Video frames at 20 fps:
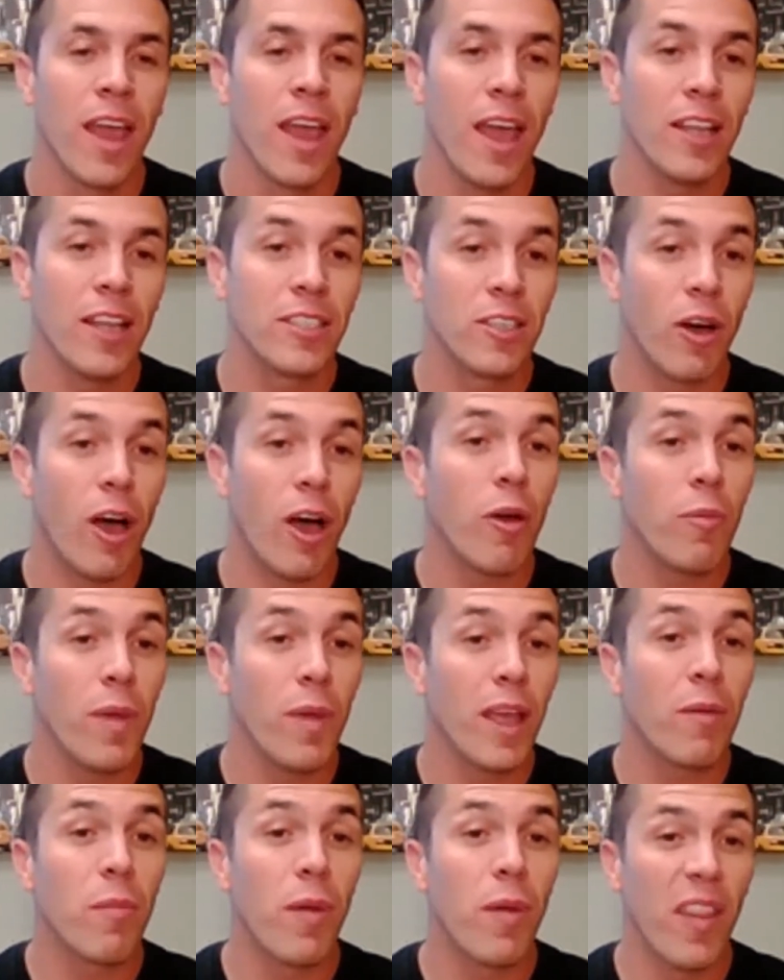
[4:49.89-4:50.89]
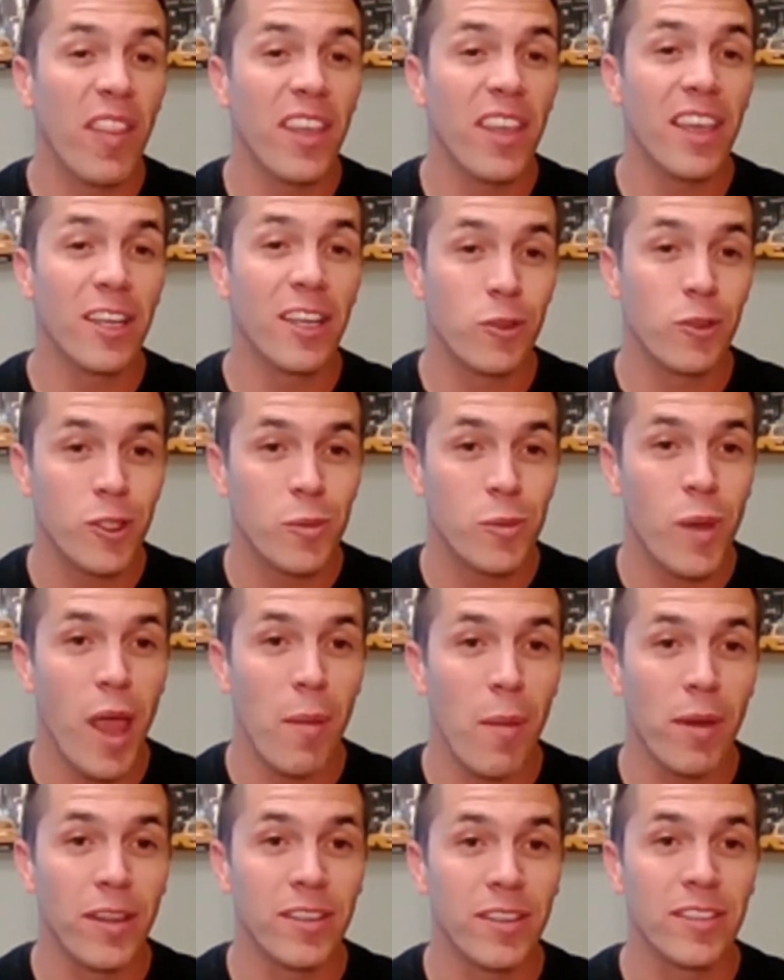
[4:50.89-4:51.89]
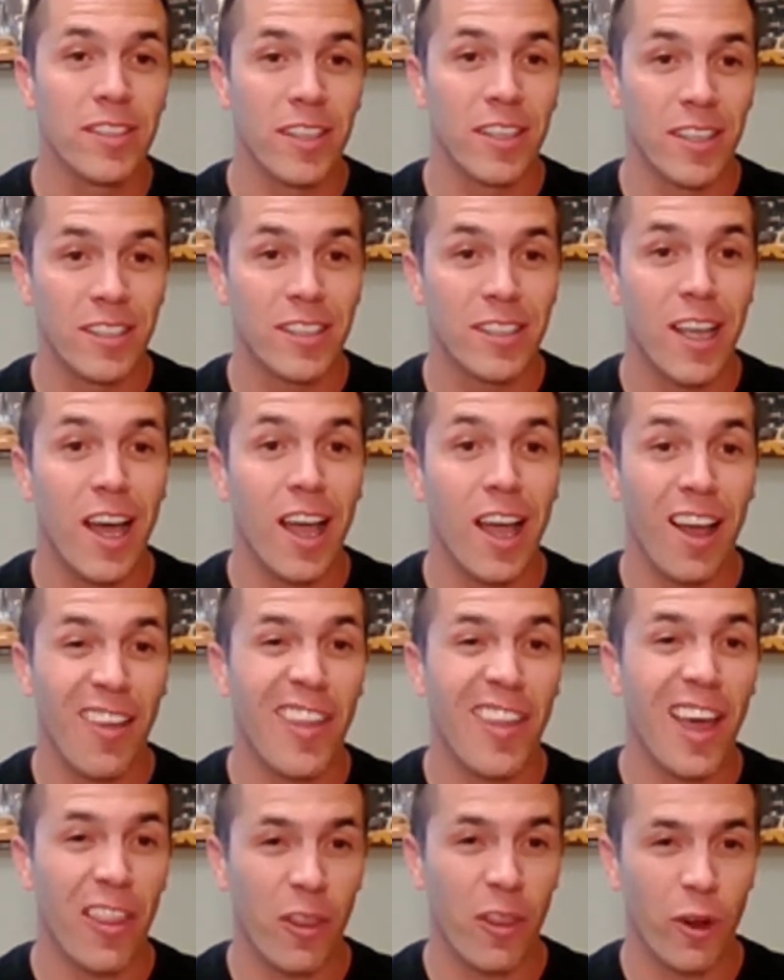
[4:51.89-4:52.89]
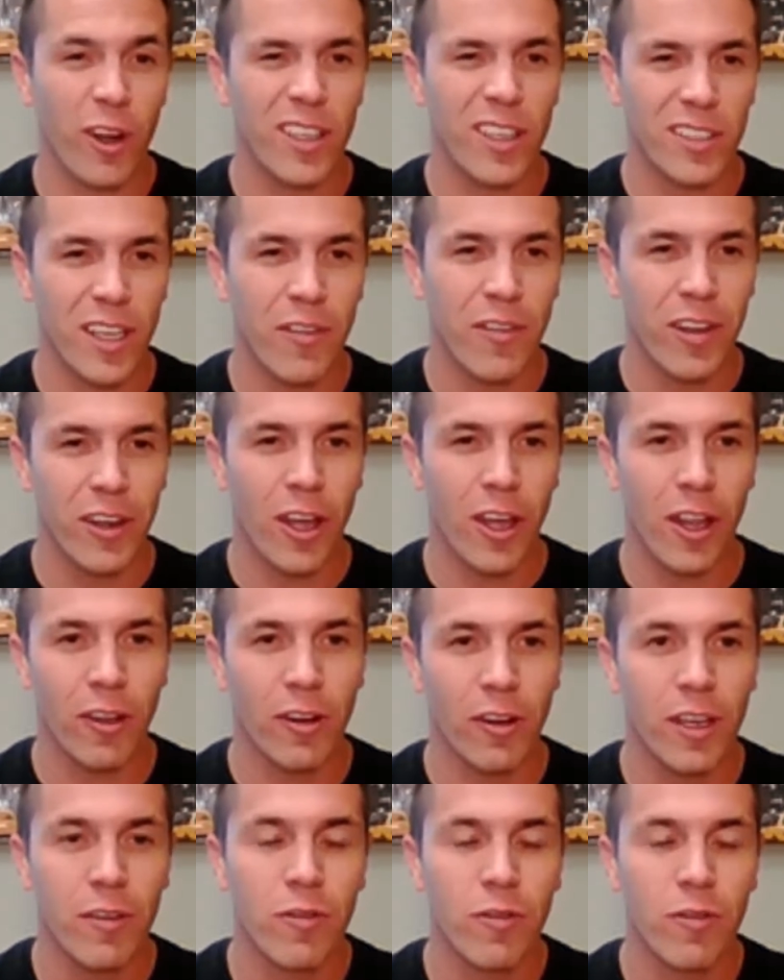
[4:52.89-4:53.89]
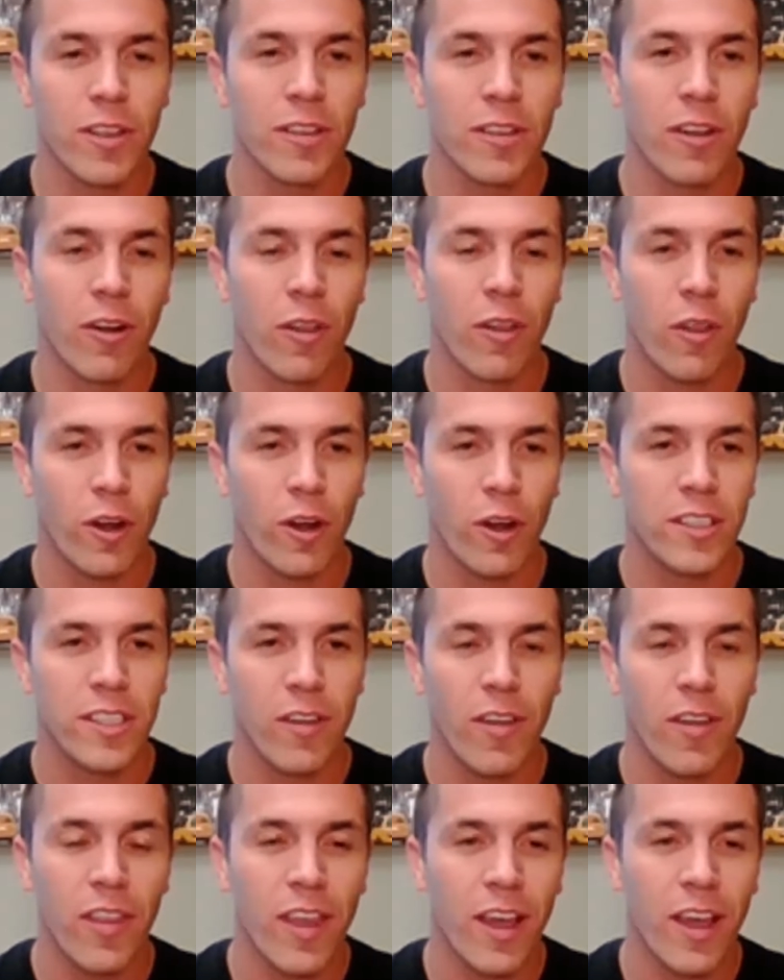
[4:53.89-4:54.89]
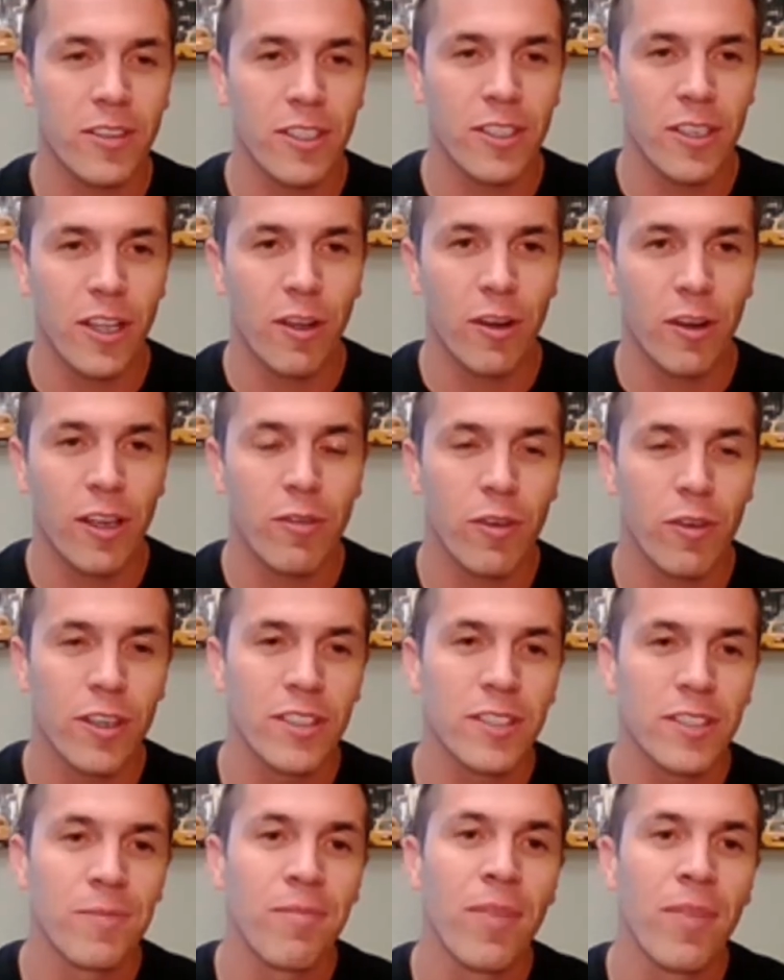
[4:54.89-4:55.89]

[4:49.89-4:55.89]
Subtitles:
And so I would make monthly interest payments to this guy on that $37 difference or $37,000 difference.